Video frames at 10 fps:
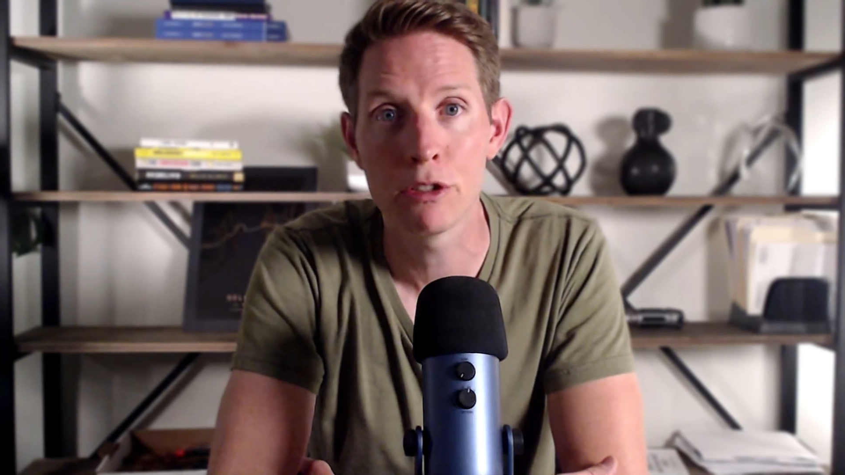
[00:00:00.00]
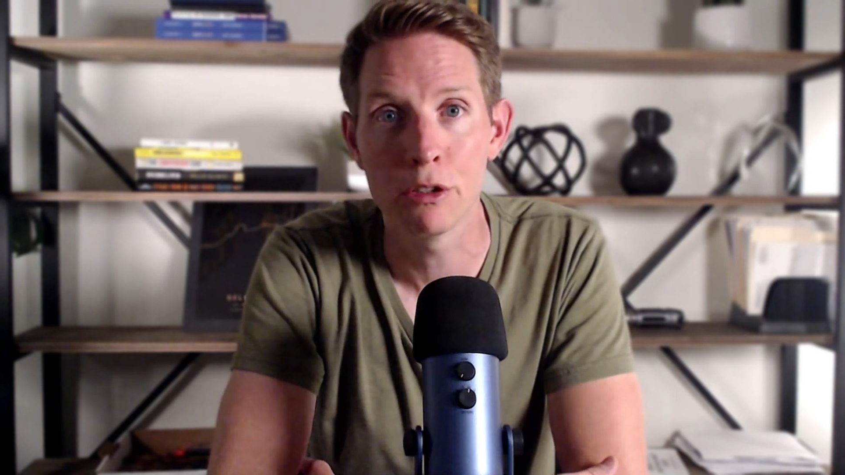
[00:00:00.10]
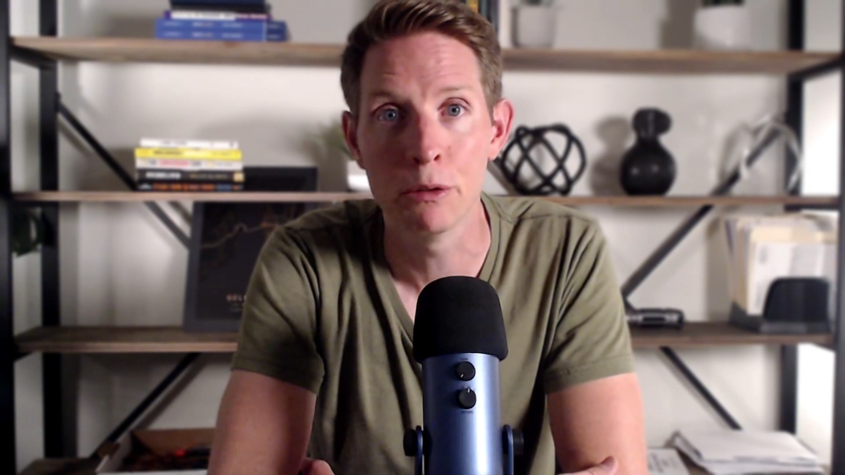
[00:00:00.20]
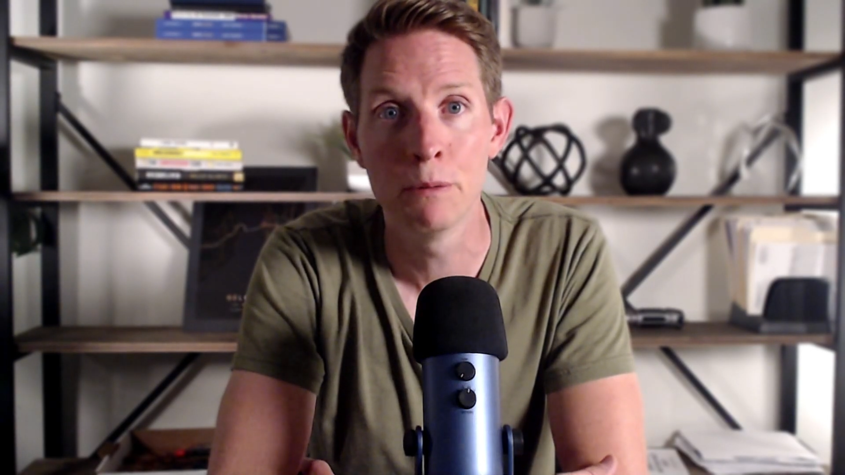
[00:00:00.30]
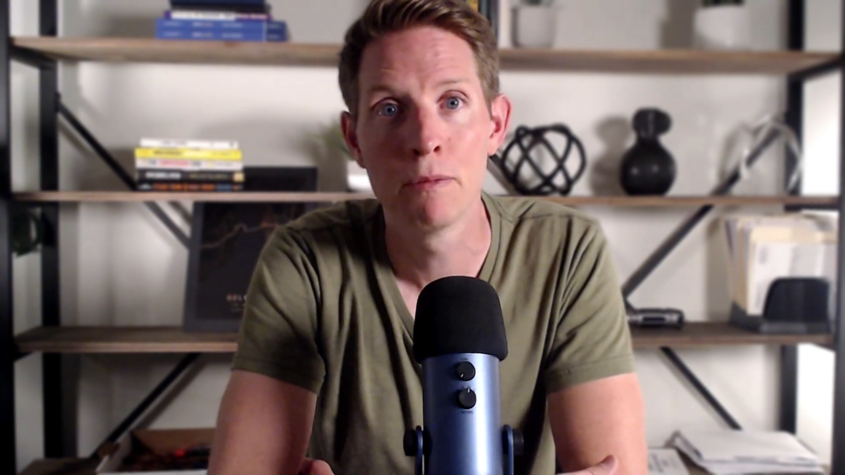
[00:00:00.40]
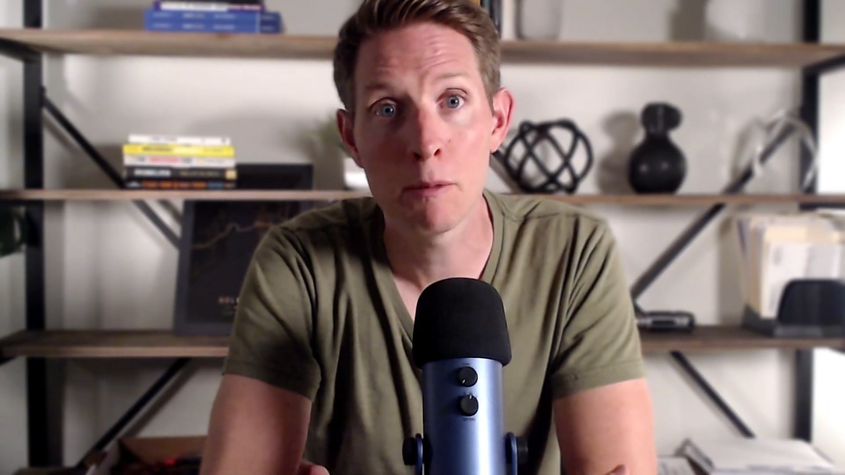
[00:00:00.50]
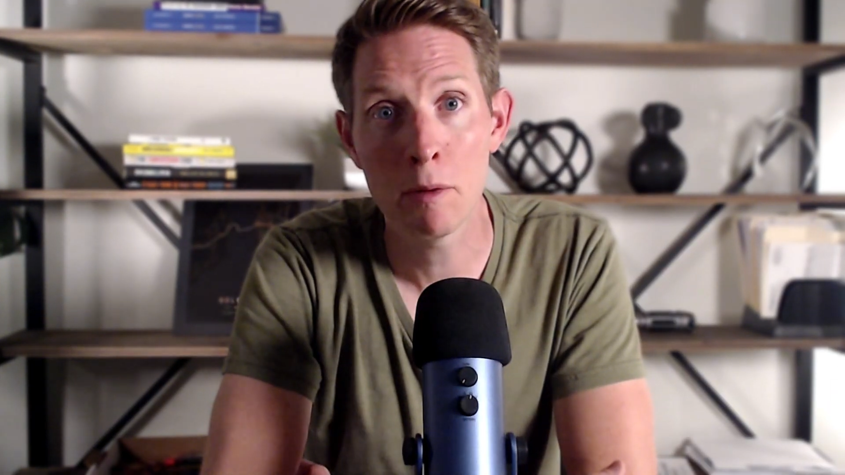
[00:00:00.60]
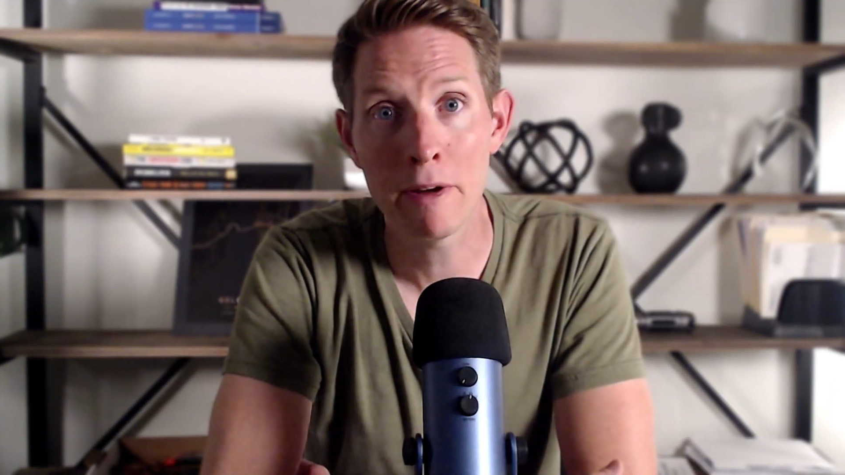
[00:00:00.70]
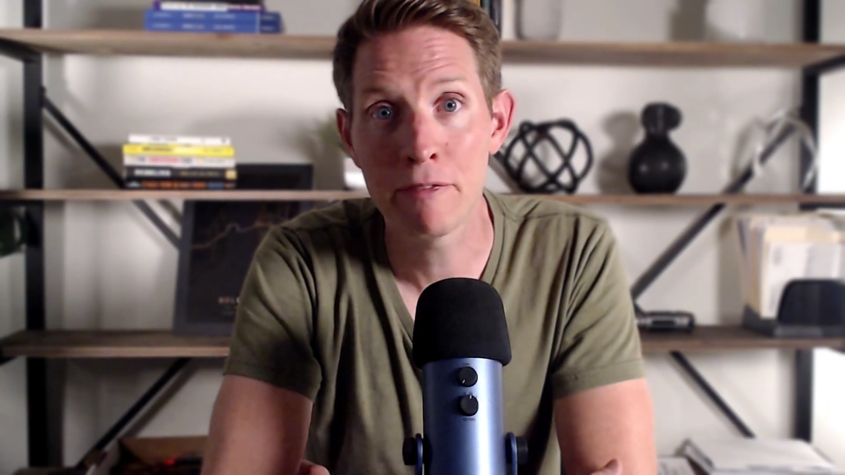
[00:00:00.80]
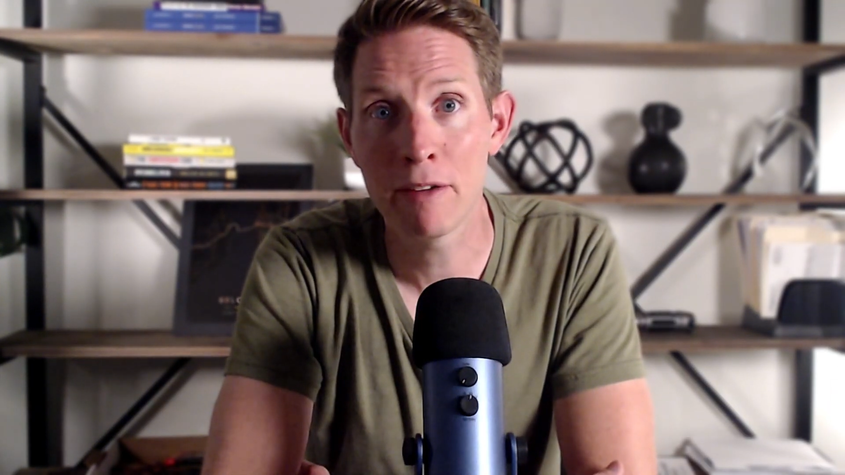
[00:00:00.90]
too. Some
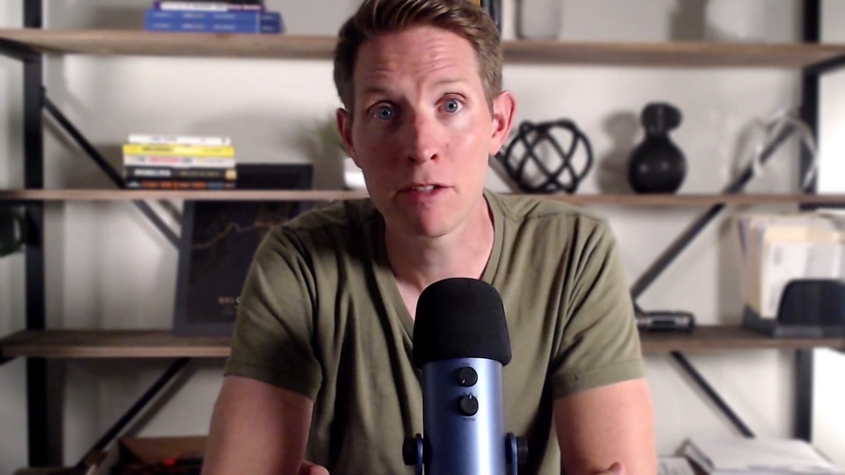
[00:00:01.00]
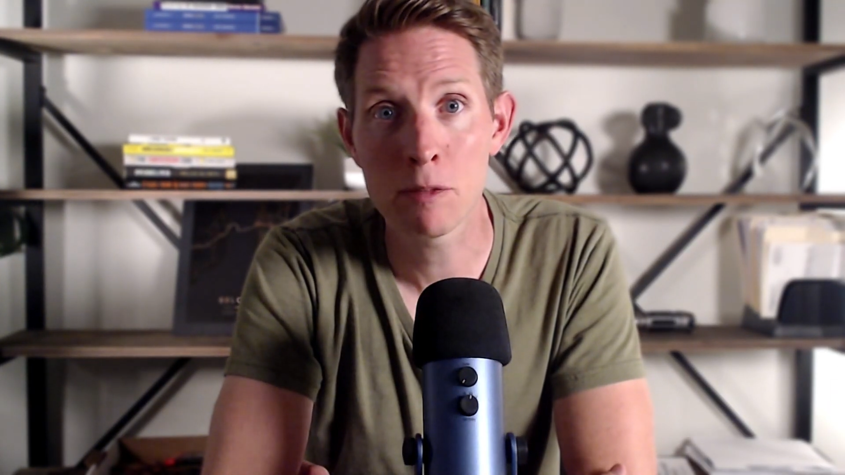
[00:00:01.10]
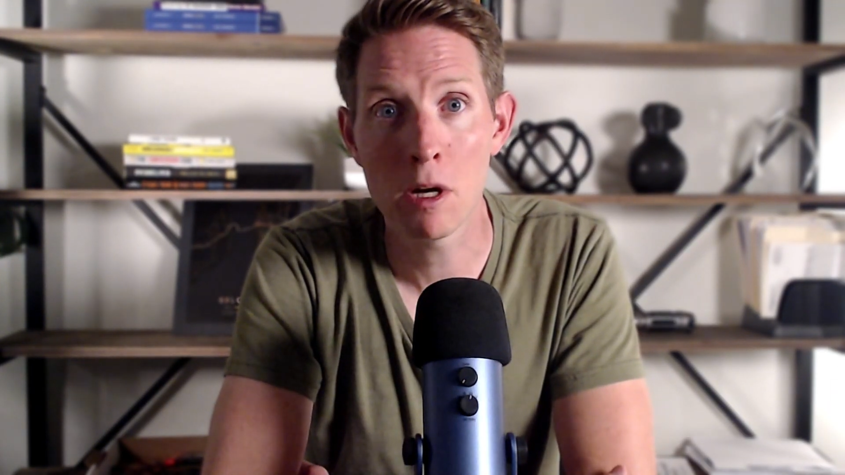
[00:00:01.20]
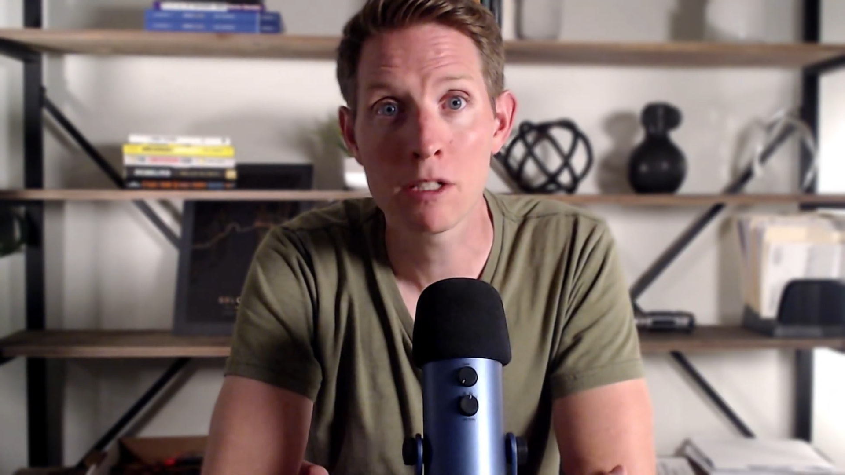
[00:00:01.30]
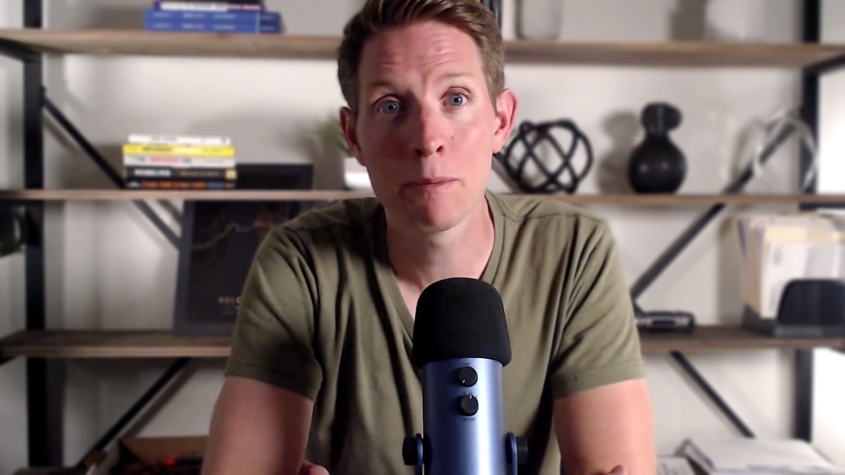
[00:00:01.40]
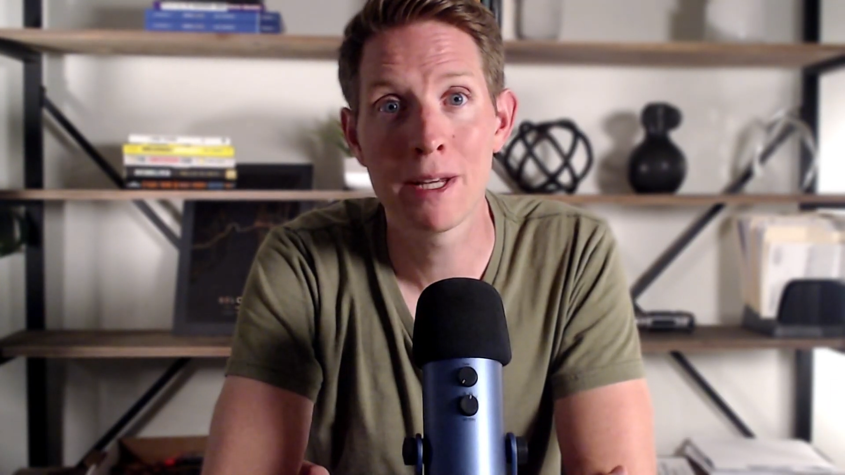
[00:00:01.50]
of my favorite spots